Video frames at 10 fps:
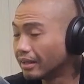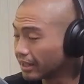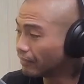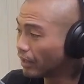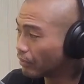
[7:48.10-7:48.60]

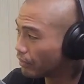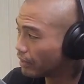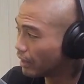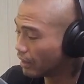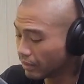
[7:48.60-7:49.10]
Like Naval
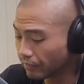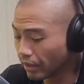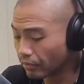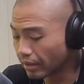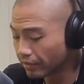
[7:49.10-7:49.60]

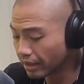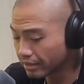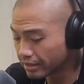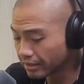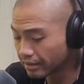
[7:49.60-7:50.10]

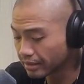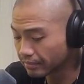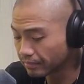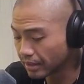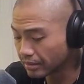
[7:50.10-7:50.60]
Ravikant said, this
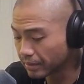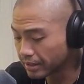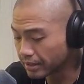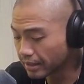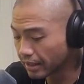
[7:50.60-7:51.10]

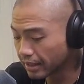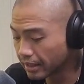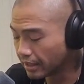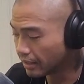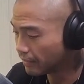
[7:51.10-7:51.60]
business guy,
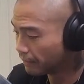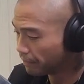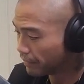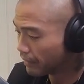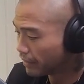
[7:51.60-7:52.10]

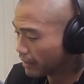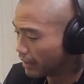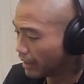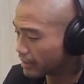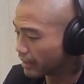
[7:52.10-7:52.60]

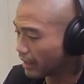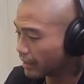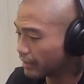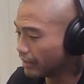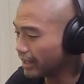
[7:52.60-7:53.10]
it's
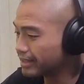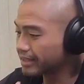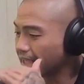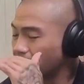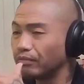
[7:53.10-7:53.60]
like, it's
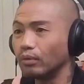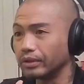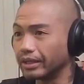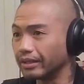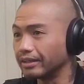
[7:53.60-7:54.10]

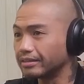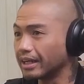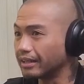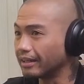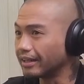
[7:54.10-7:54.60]
scaffolding. It's
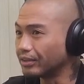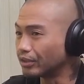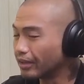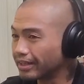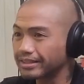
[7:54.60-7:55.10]
kind of like they're
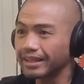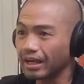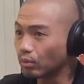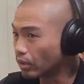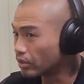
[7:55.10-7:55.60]
trying to
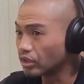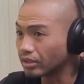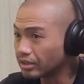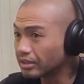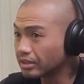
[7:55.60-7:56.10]
stack words
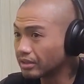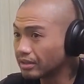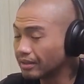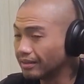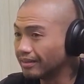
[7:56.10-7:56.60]
on
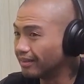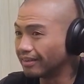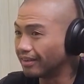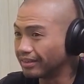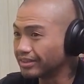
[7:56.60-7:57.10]

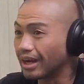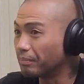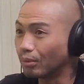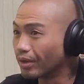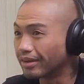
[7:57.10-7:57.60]
top
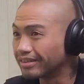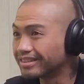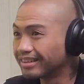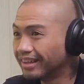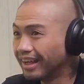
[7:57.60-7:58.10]
of
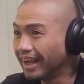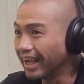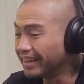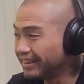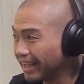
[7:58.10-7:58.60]
words,
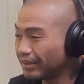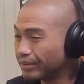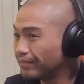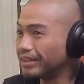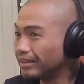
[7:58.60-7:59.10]
and they
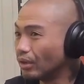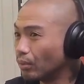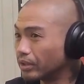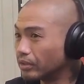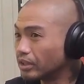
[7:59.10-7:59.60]
don't even know
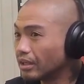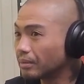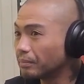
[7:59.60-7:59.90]
what they're talking